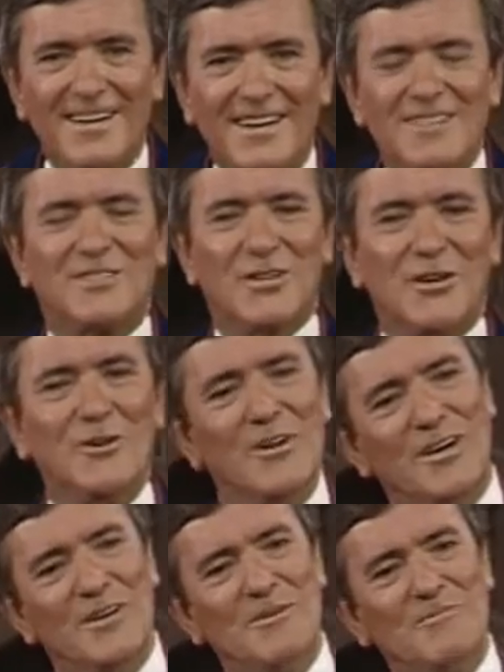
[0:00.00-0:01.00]
And
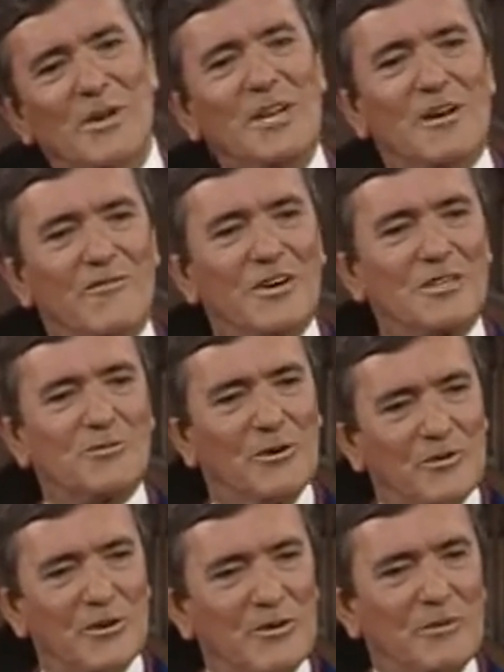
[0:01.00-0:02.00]
so, many of us,
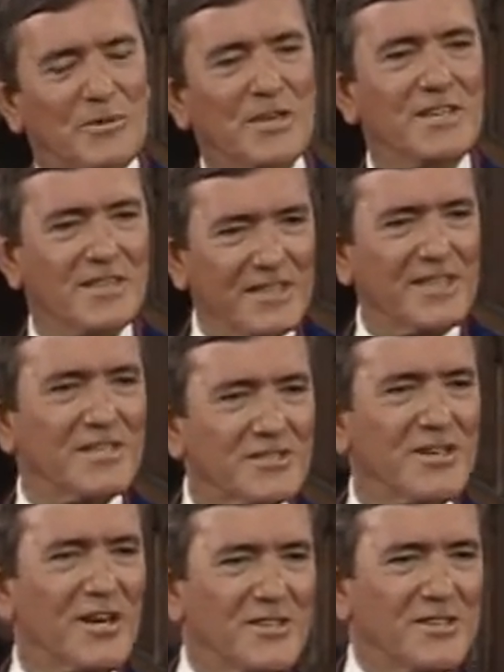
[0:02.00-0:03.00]
when we repeat, lead
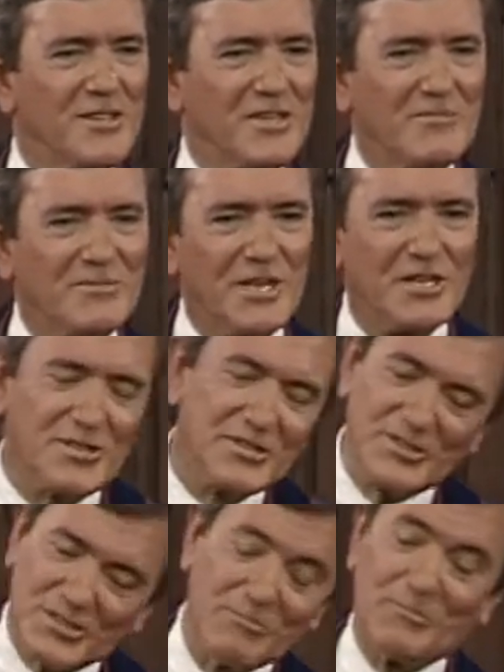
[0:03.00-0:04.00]
us not into
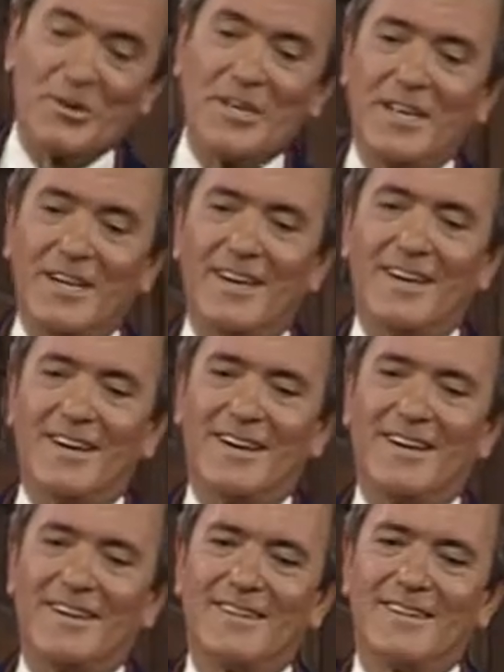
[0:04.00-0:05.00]
temptation, simply
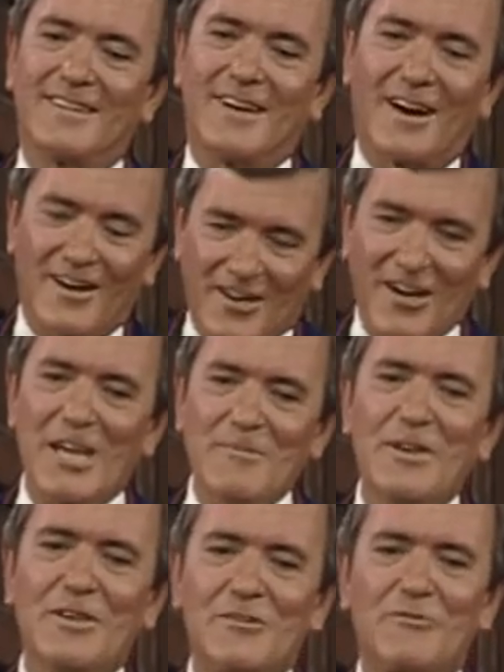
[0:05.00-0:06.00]
uh, are
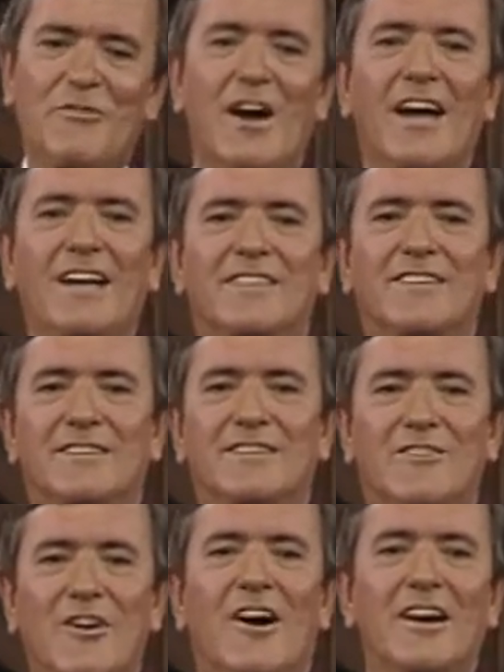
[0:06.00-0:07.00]
claiming the fact
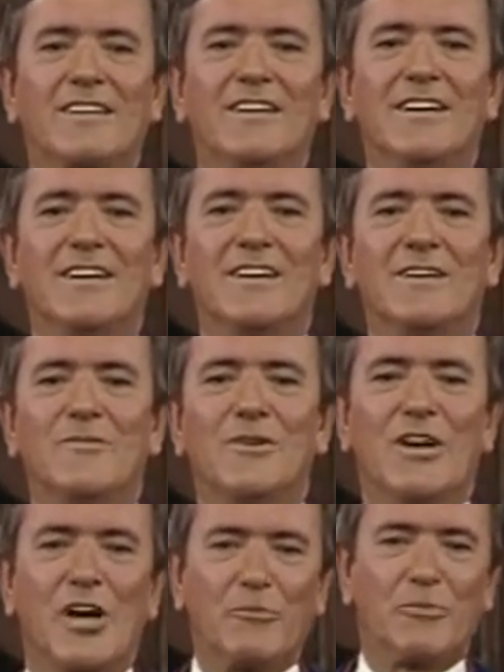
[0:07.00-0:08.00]
that God
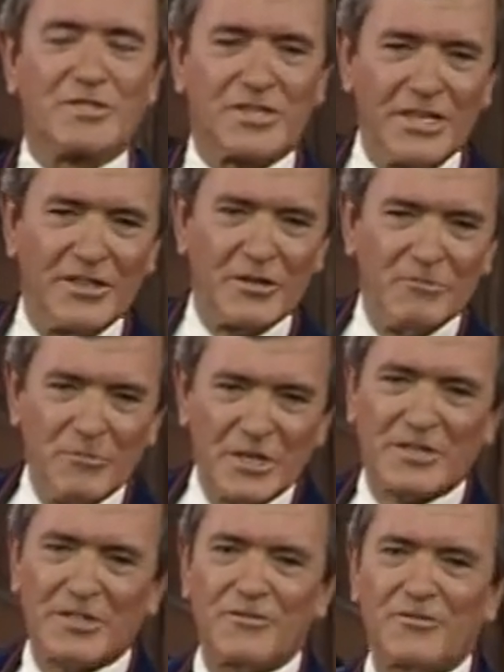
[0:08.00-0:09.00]
will help us in the
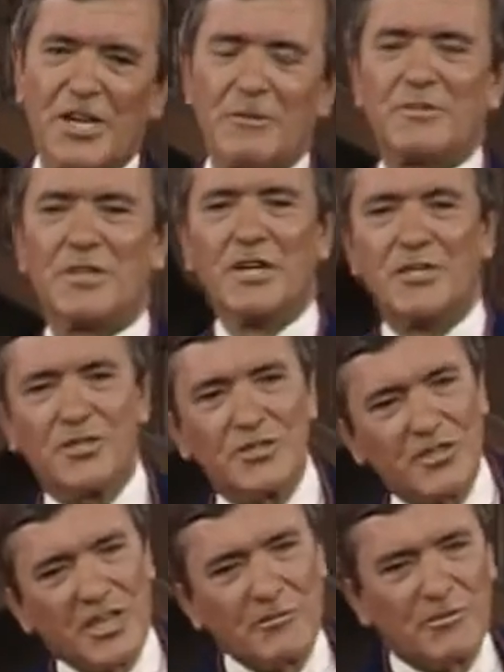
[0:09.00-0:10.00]
midst of
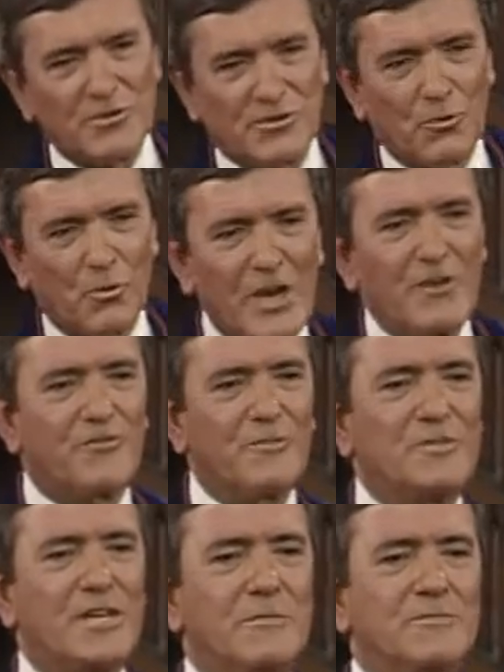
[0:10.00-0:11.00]
temptation, keep us away
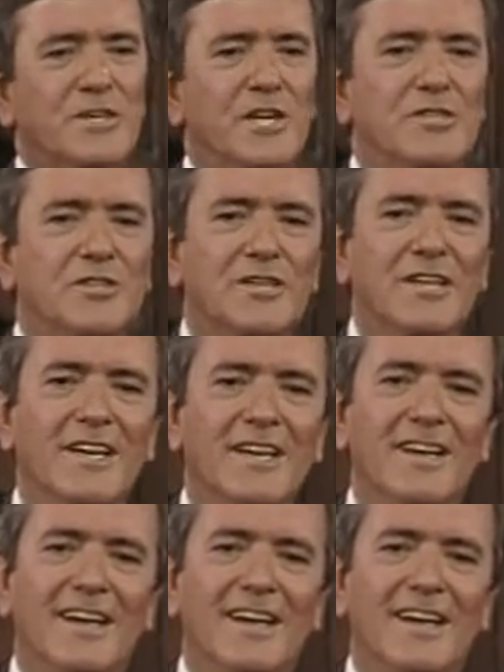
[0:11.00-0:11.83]
from temptation,